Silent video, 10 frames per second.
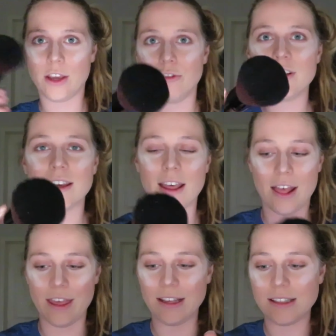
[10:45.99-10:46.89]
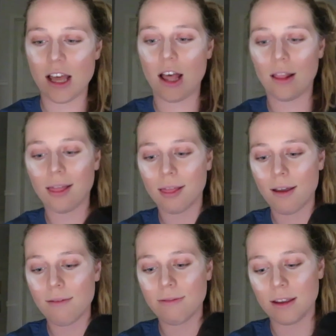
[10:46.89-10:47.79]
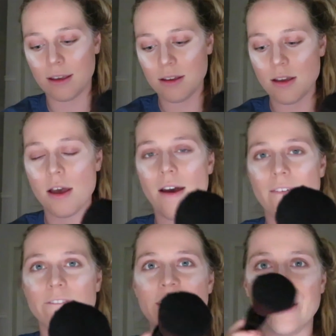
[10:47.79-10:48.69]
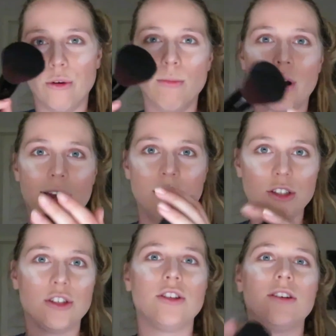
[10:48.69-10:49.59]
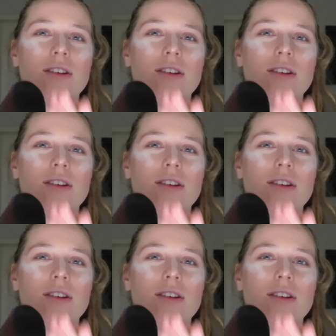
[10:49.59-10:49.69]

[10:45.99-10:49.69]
you take this lovely veil brush.